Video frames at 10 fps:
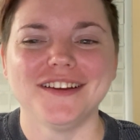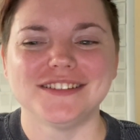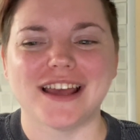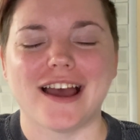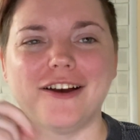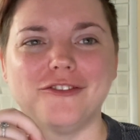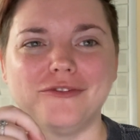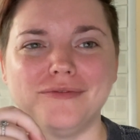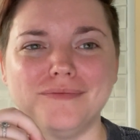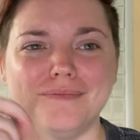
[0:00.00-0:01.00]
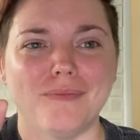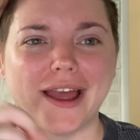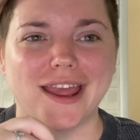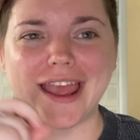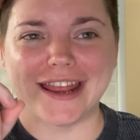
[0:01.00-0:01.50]
to have
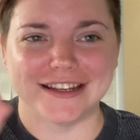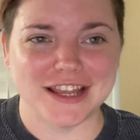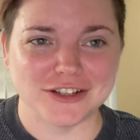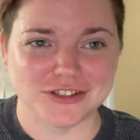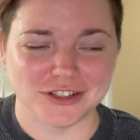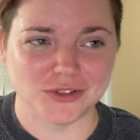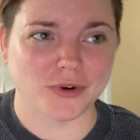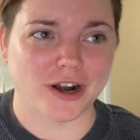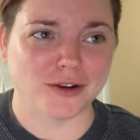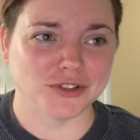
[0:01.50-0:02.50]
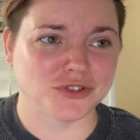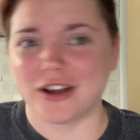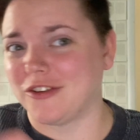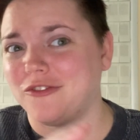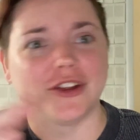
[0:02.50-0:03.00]
my annotations where I'm just
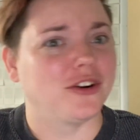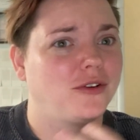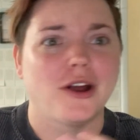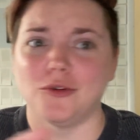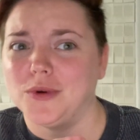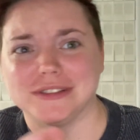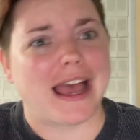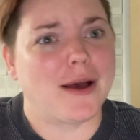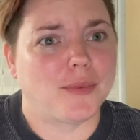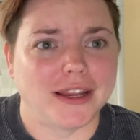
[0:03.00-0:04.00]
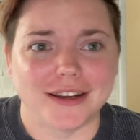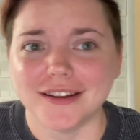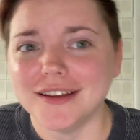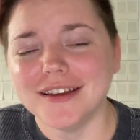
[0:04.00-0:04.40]
trying to figure out what's happening.